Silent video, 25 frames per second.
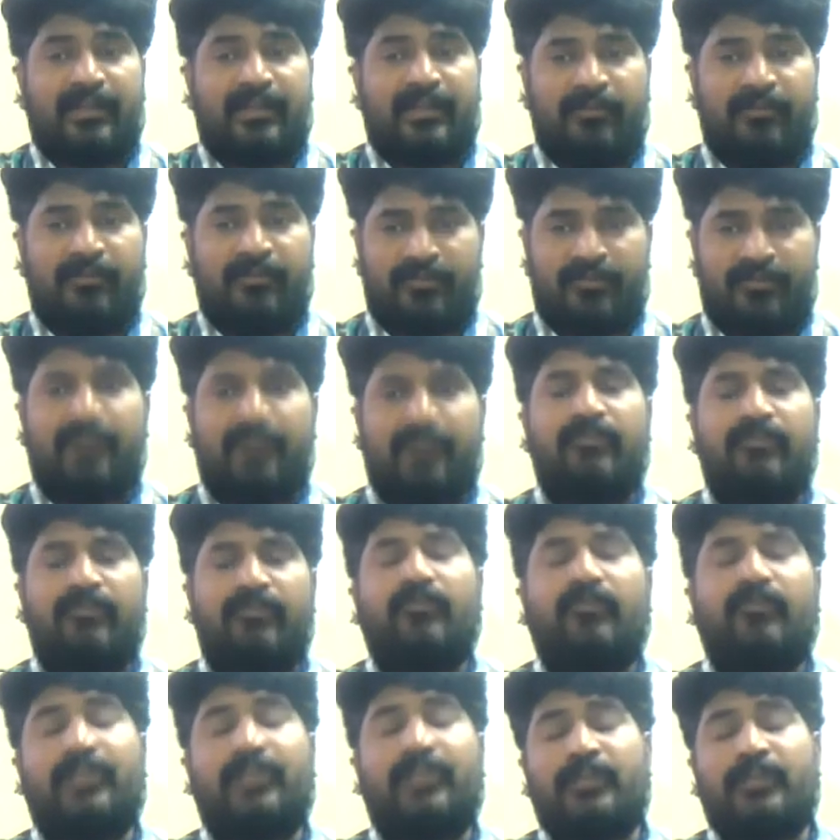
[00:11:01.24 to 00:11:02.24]
from
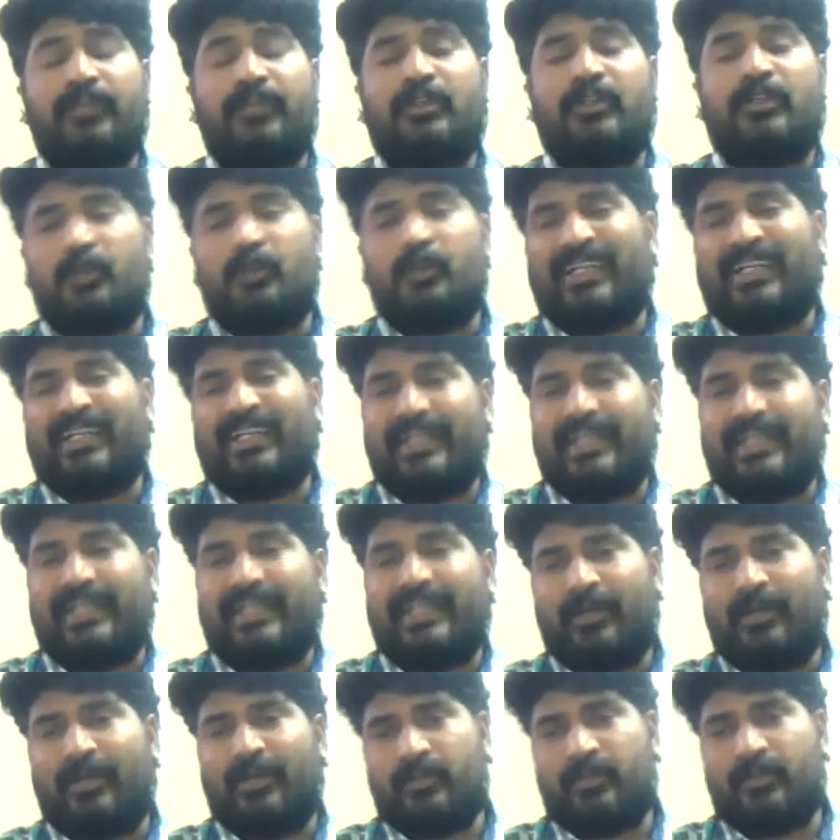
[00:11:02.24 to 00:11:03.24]
what you are talking
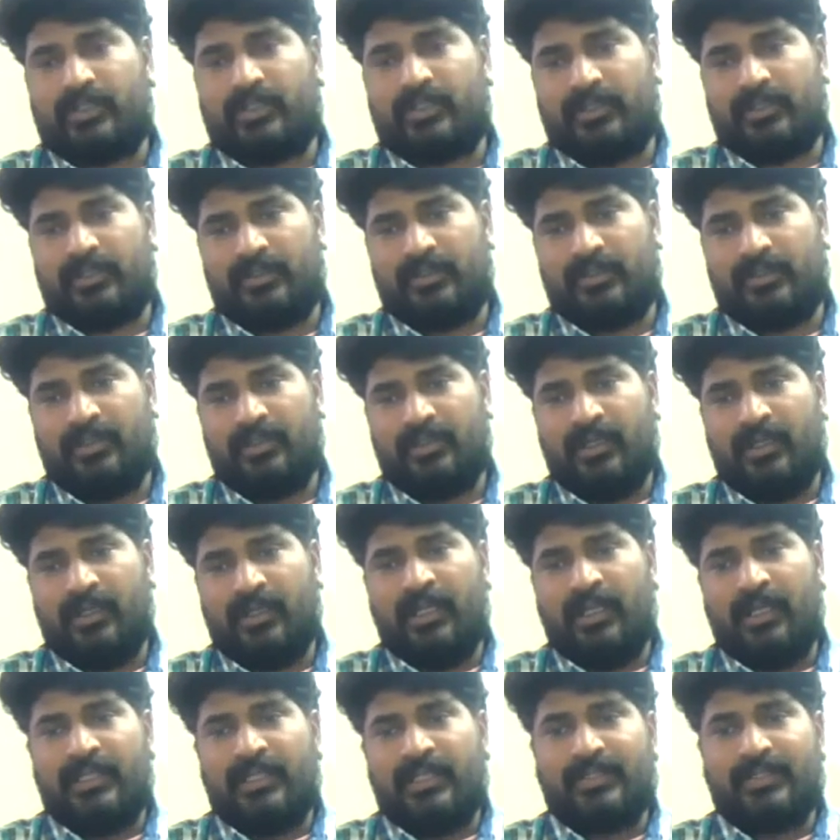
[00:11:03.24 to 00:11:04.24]
about.
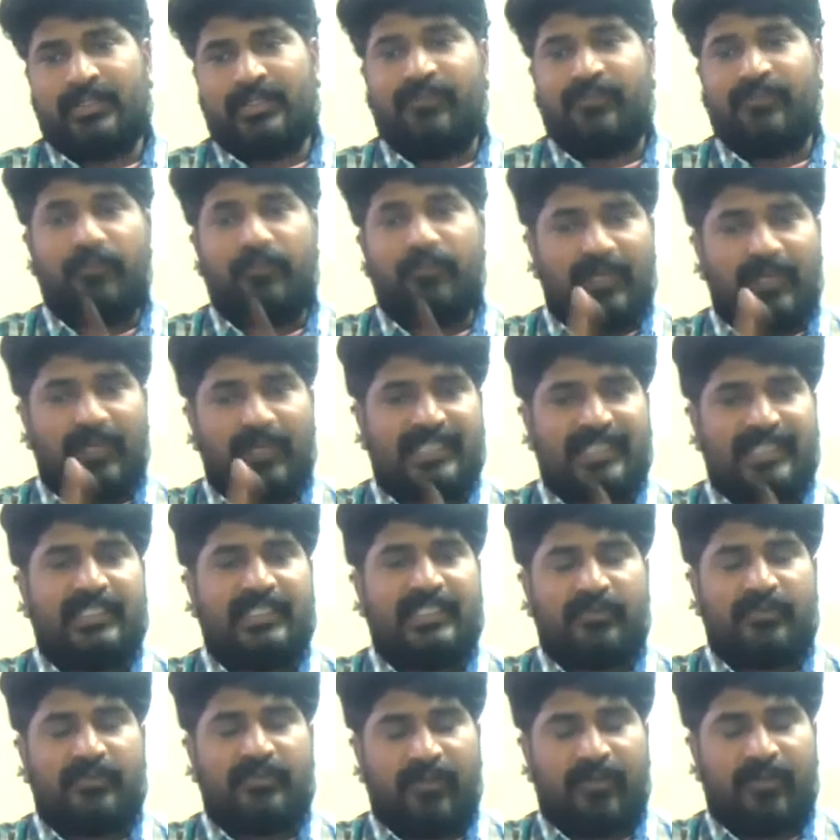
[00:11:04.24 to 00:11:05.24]
So focus is
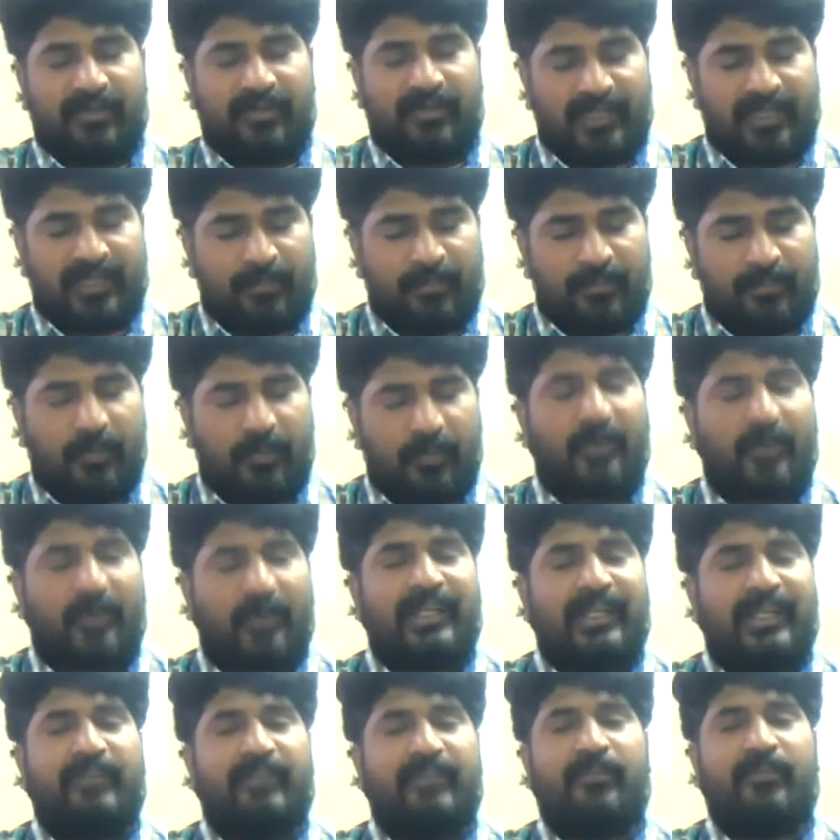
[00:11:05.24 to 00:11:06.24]
one of the
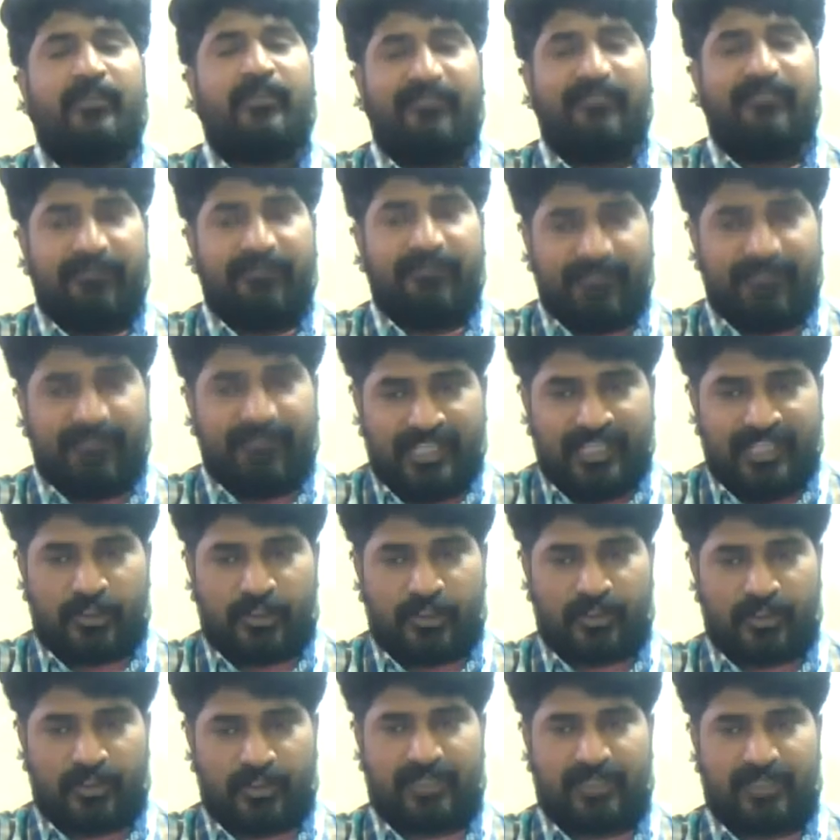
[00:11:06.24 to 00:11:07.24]
important
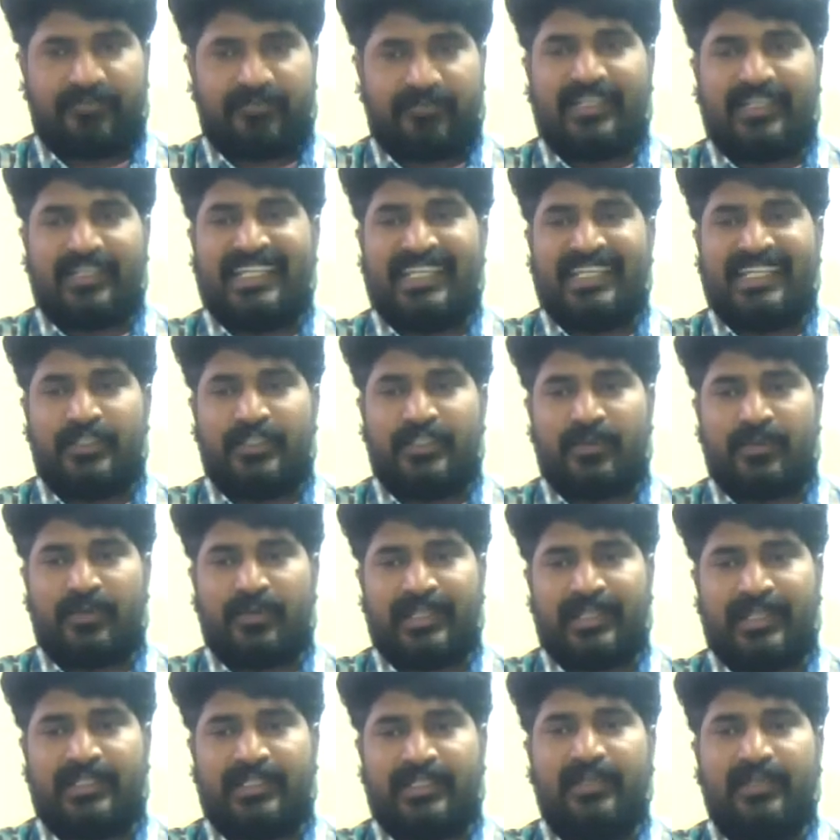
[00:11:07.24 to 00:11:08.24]
features of creative
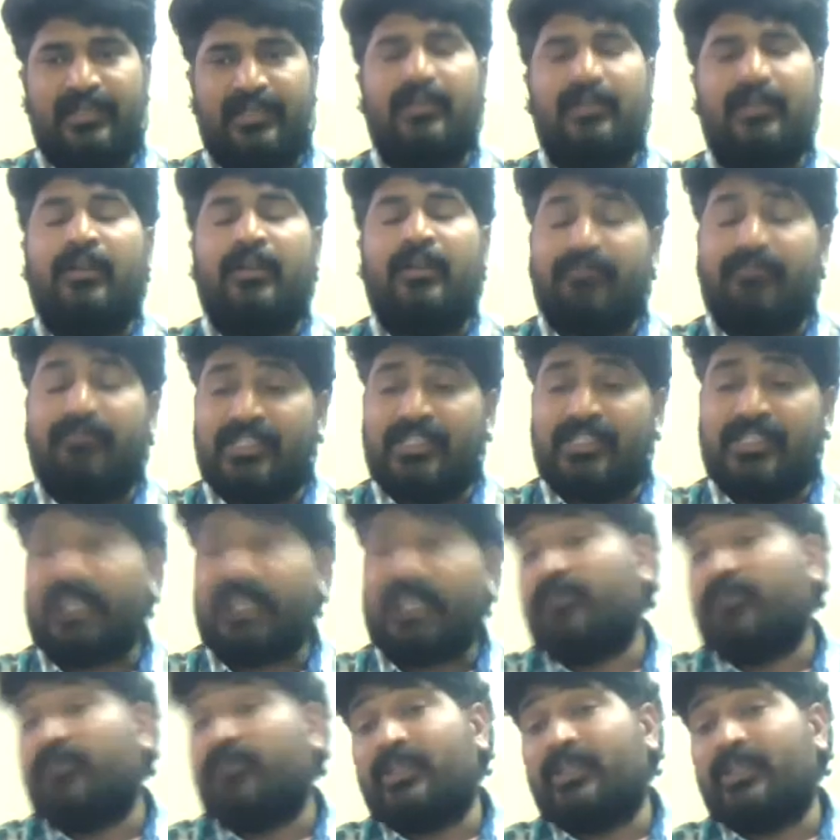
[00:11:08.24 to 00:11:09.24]
writing, which I
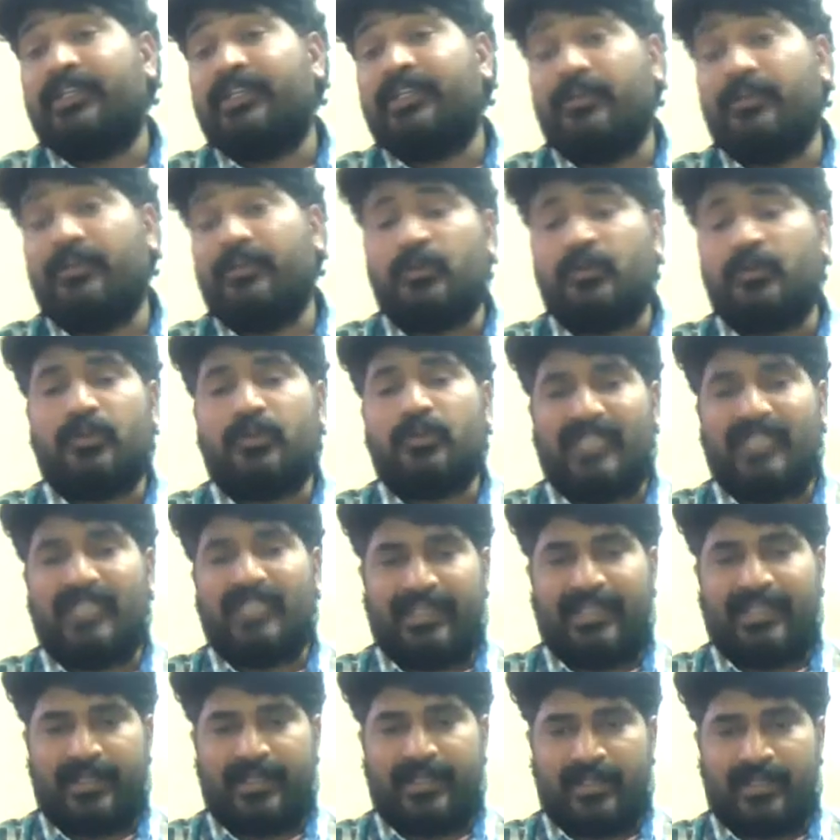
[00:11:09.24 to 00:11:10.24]
wanted you to take
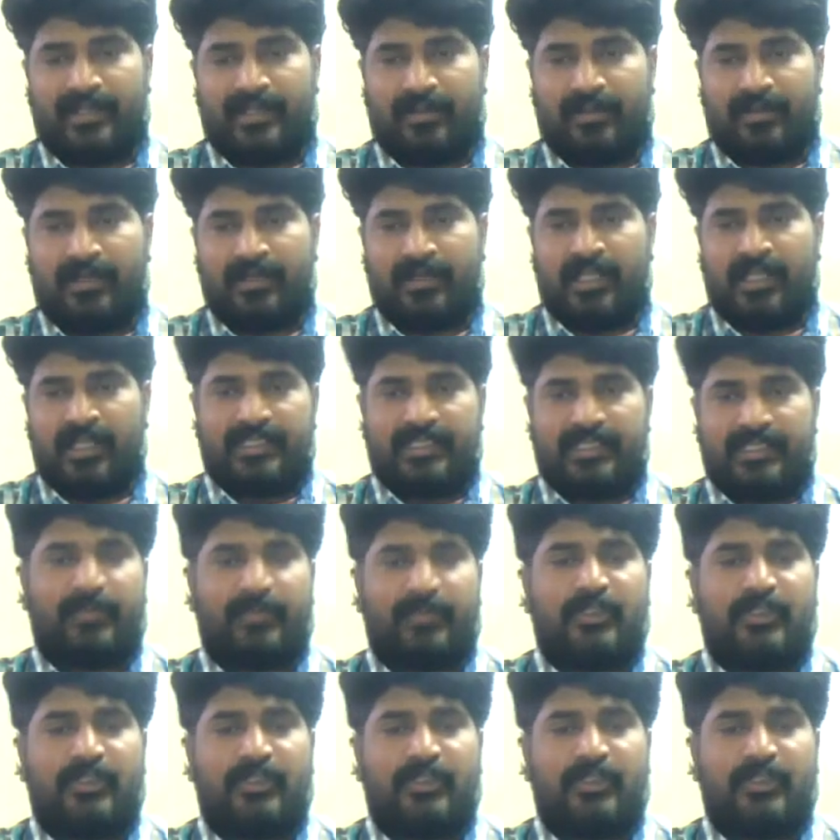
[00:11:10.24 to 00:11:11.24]
care.
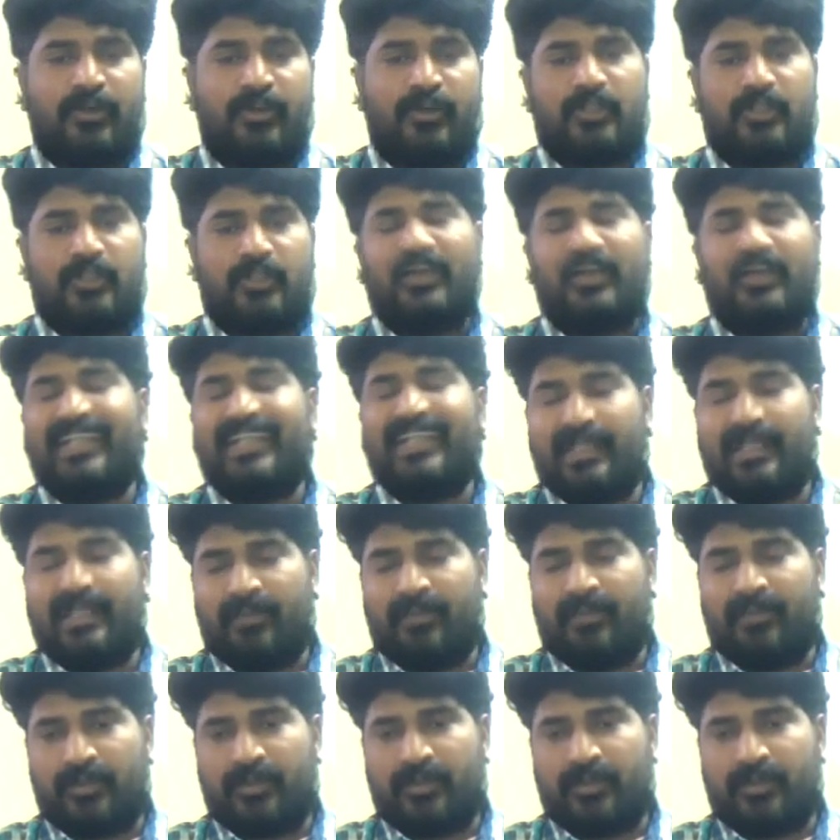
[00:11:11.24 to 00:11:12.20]
Suppose if you are talking about